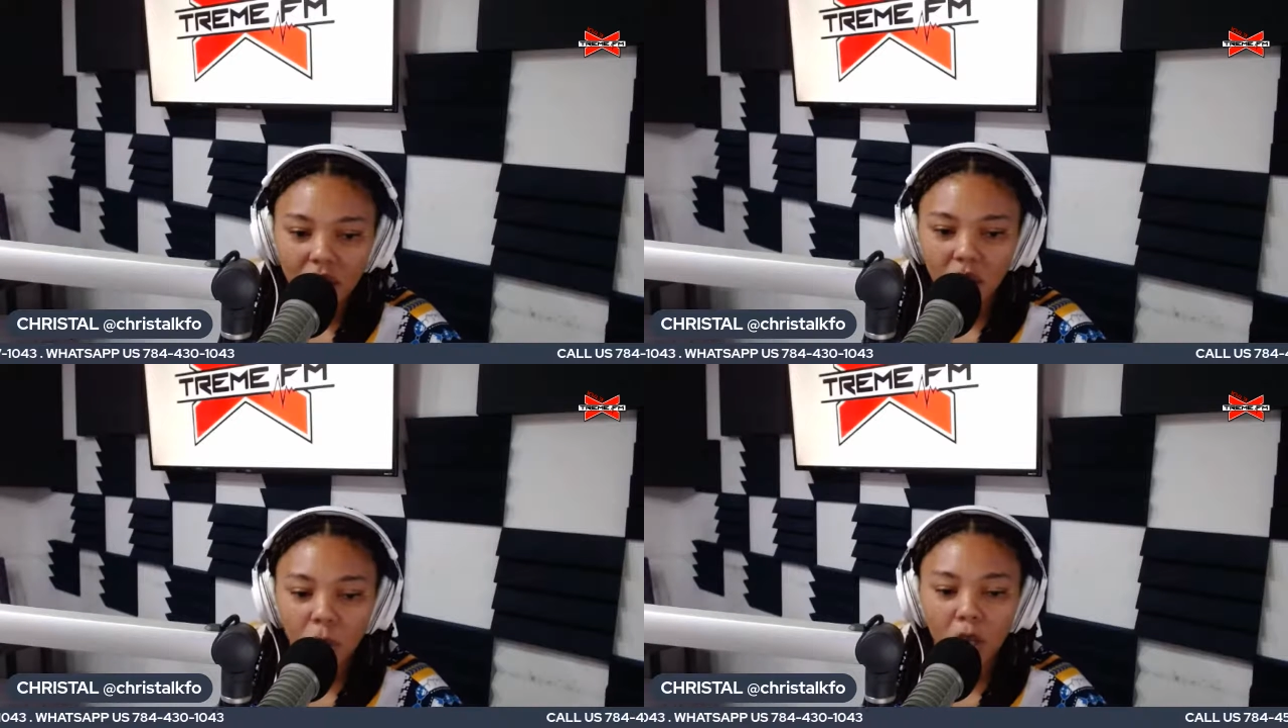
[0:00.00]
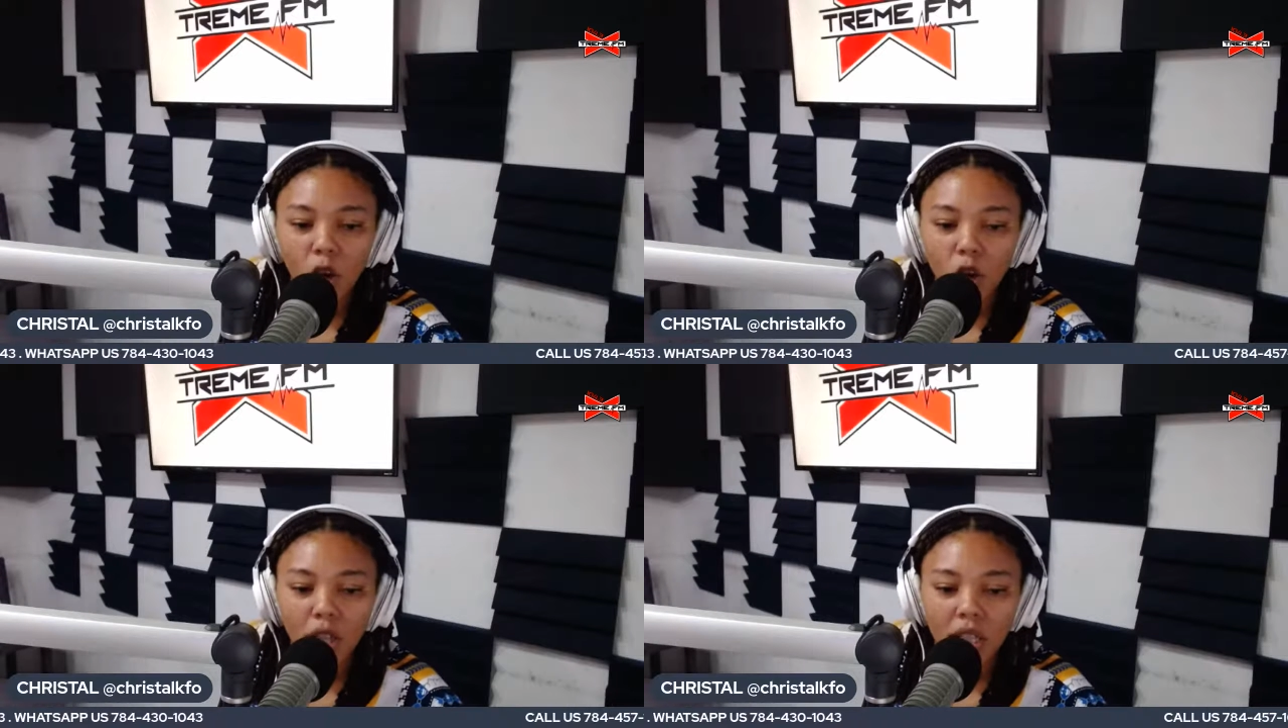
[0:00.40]
Too many
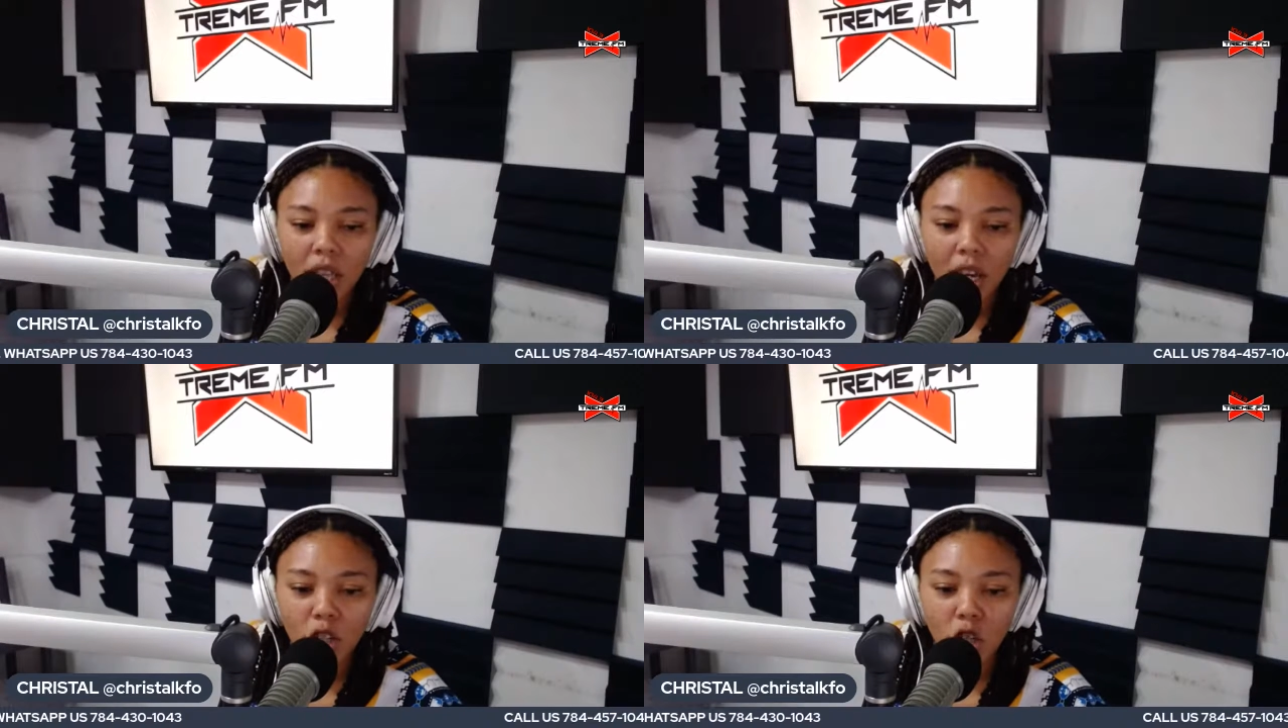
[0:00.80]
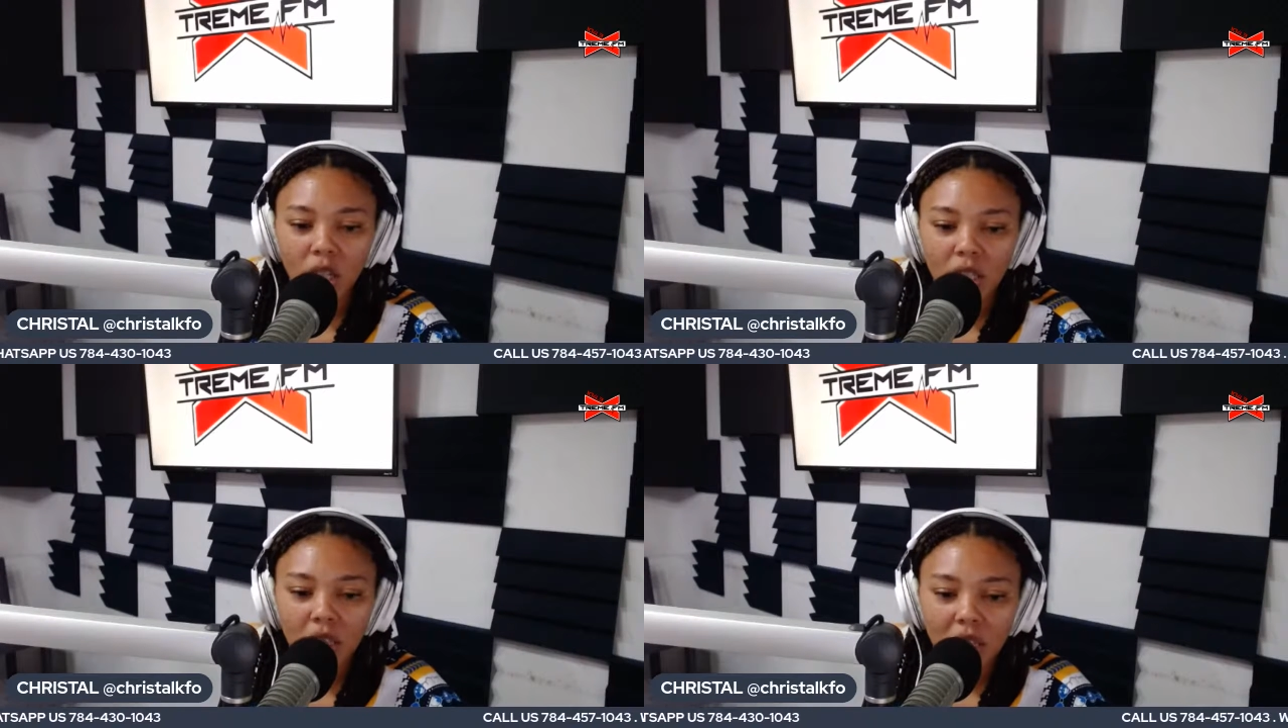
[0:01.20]
cooks in the
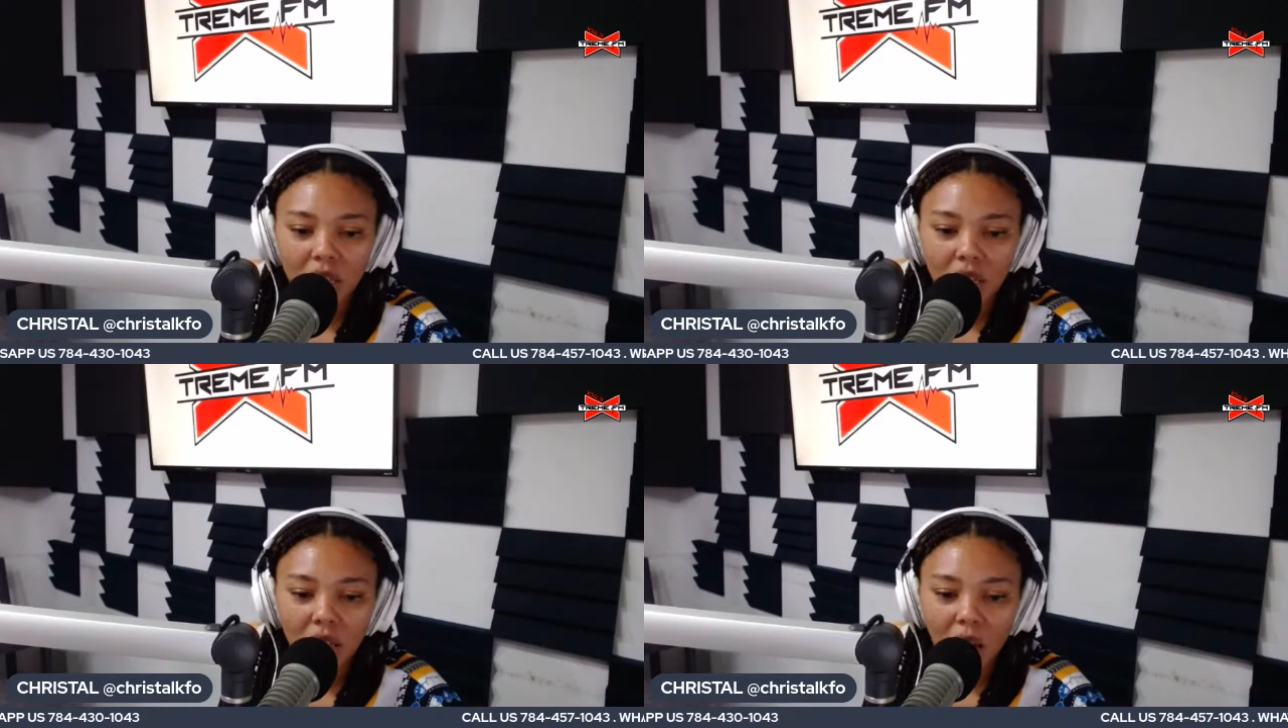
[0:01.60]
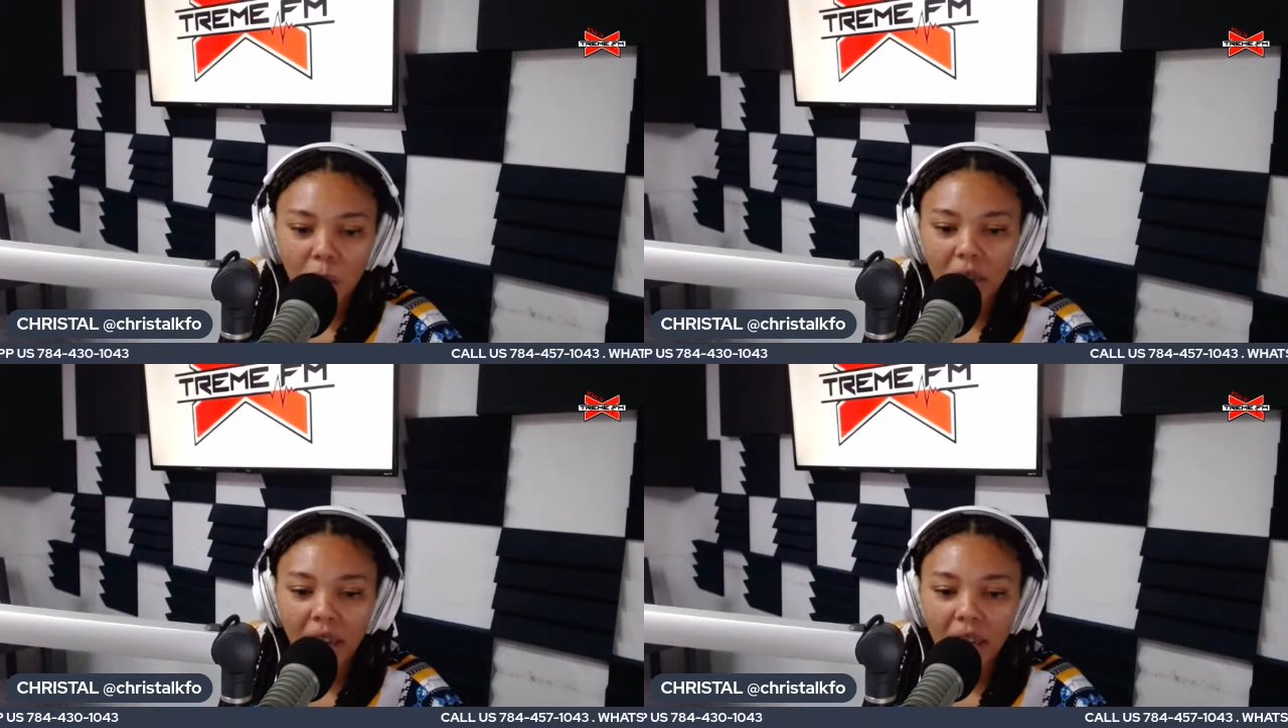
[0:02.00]
kitchen. But